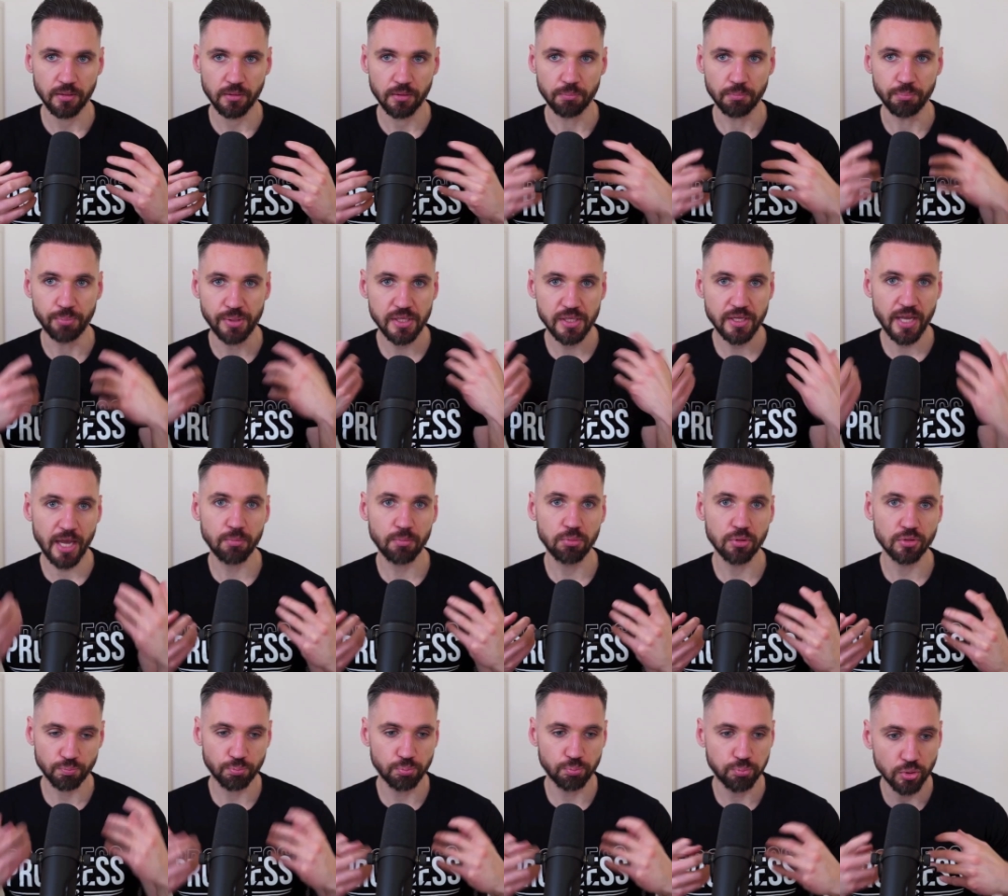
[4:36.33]
Being able
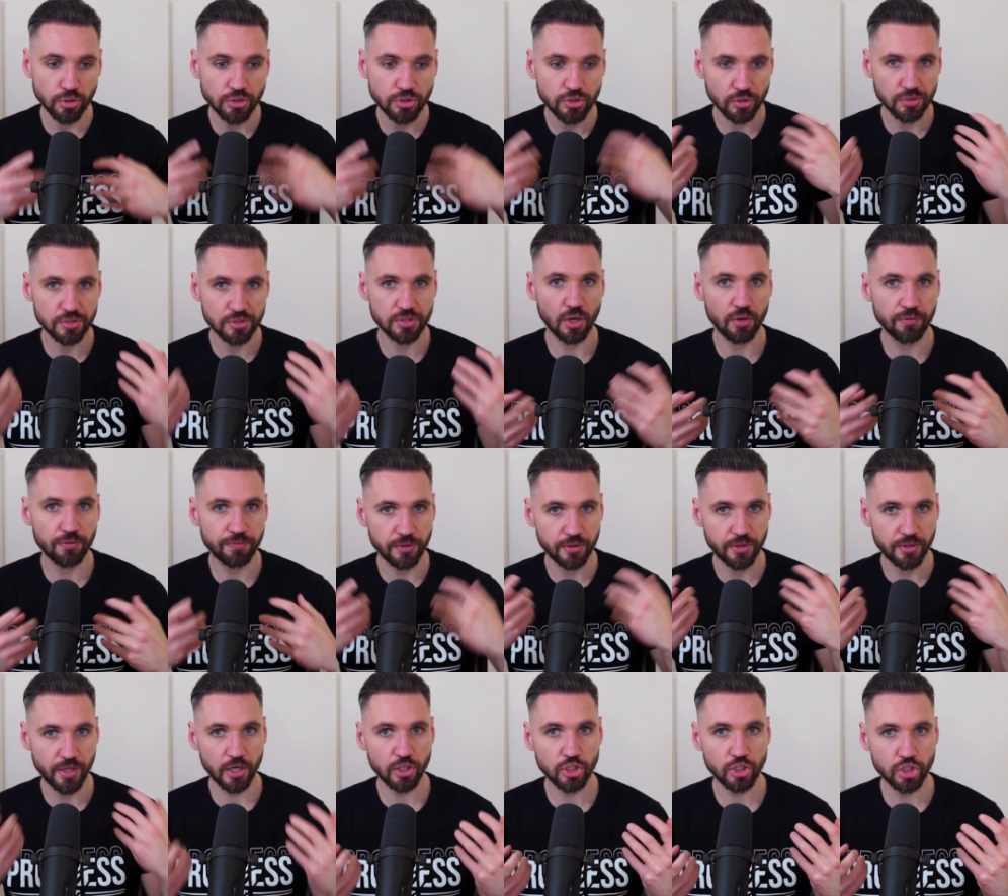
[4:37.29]
to put yourself in
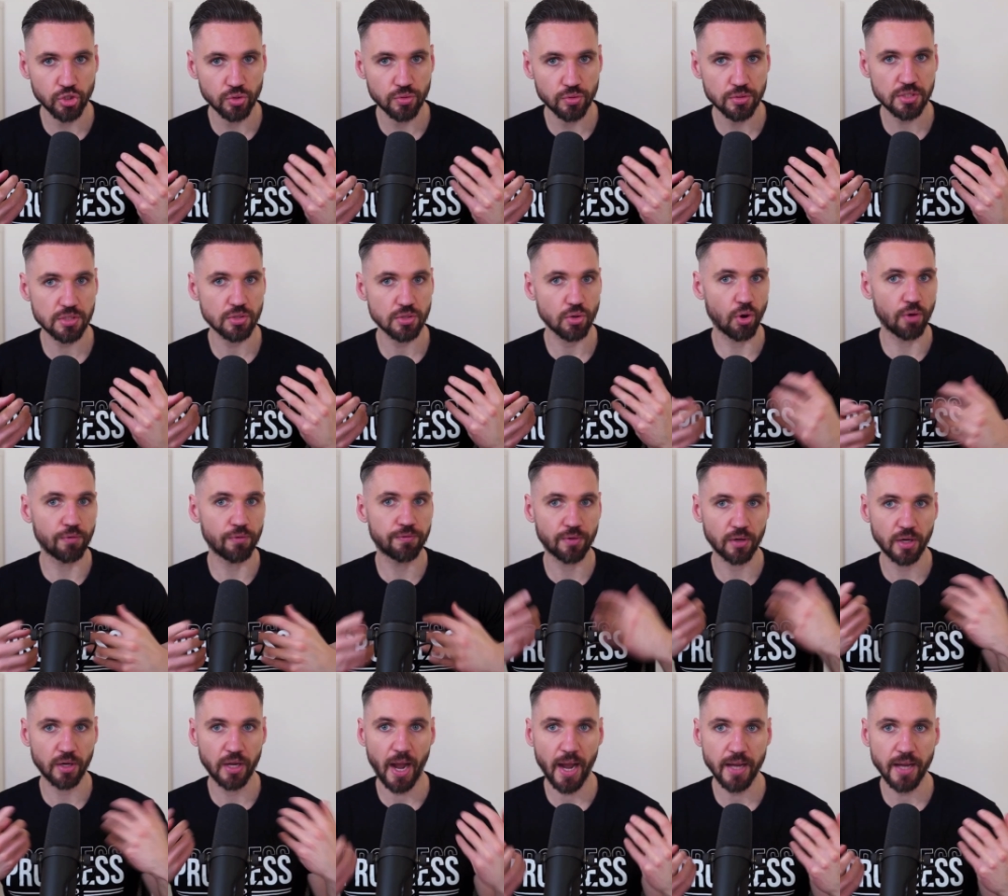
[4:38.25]
their shoes, offer
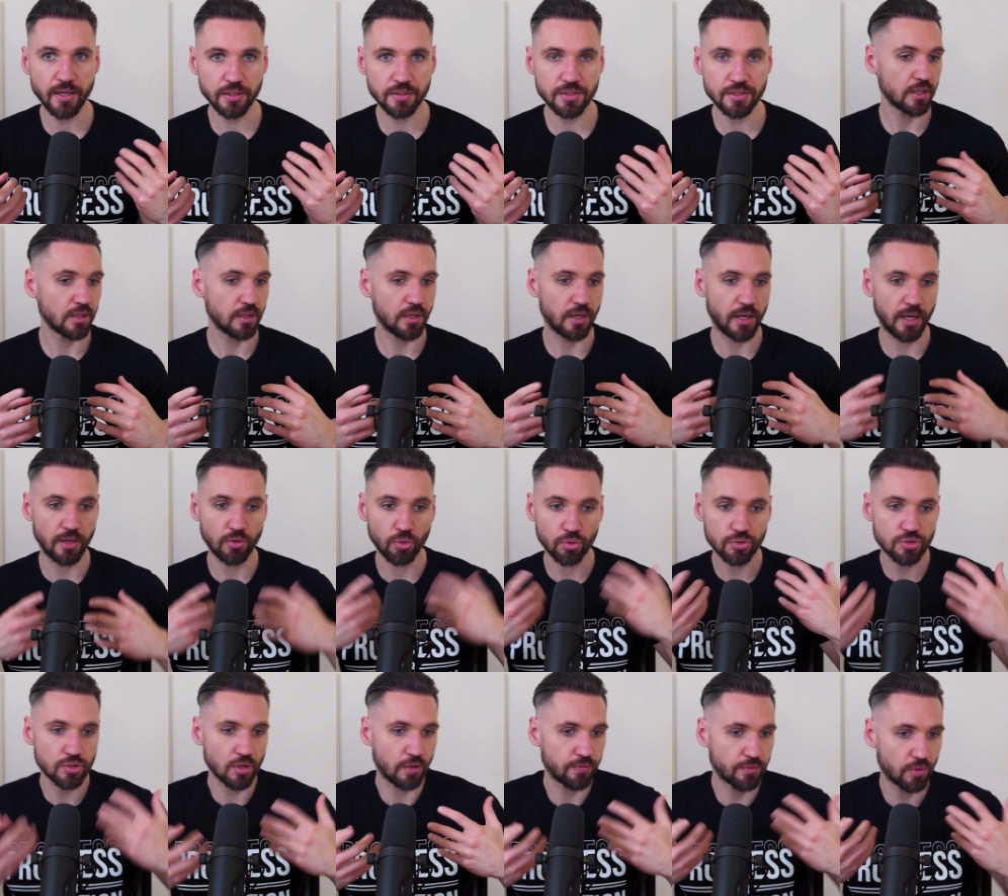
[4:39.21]
guidance, and
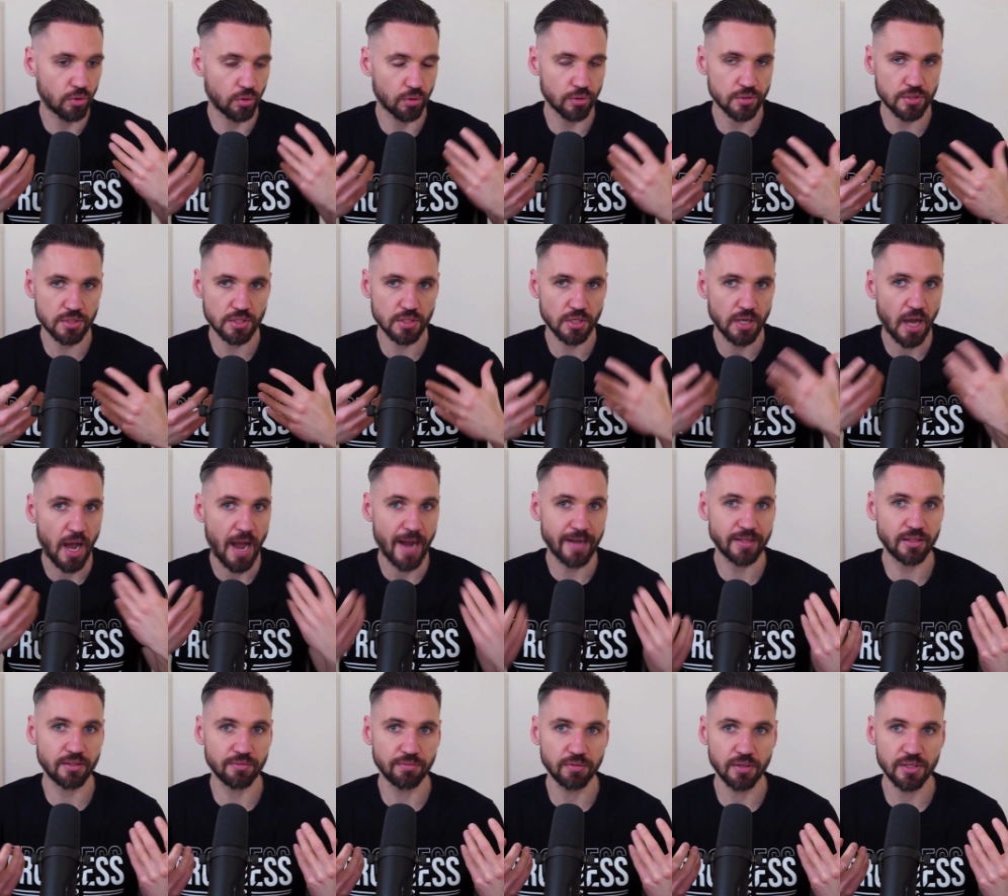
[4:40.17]
also, of course,
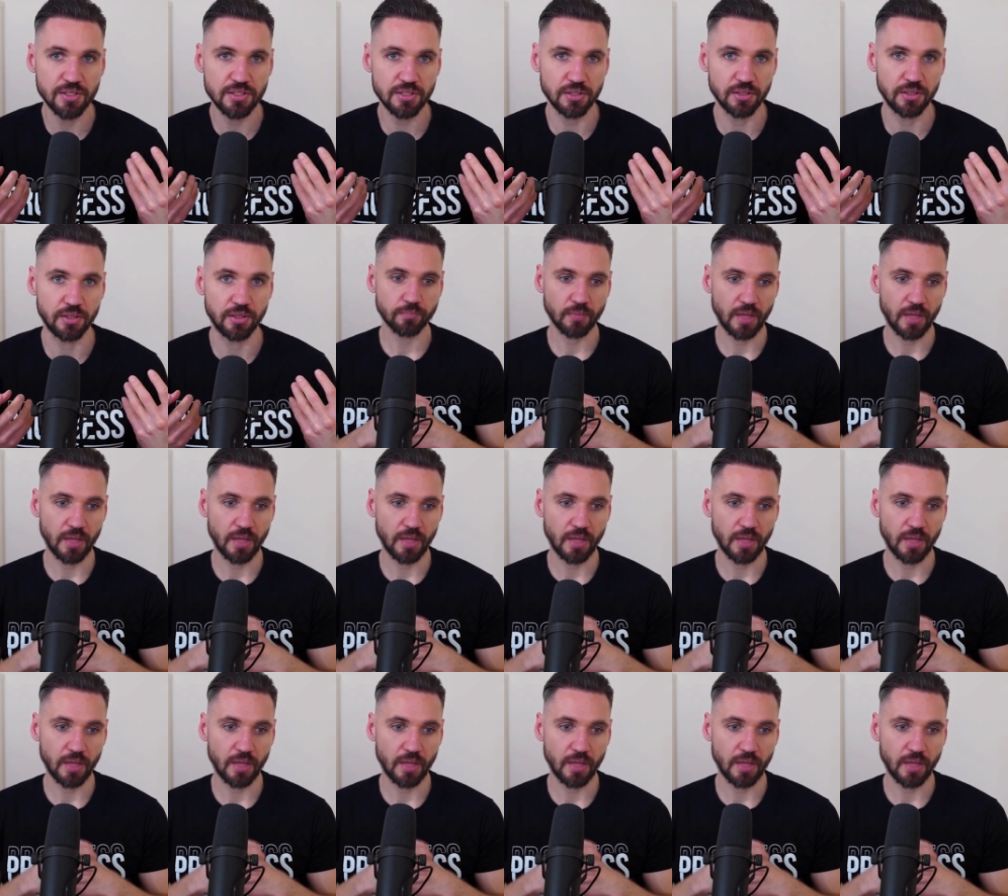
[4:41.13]
active listening.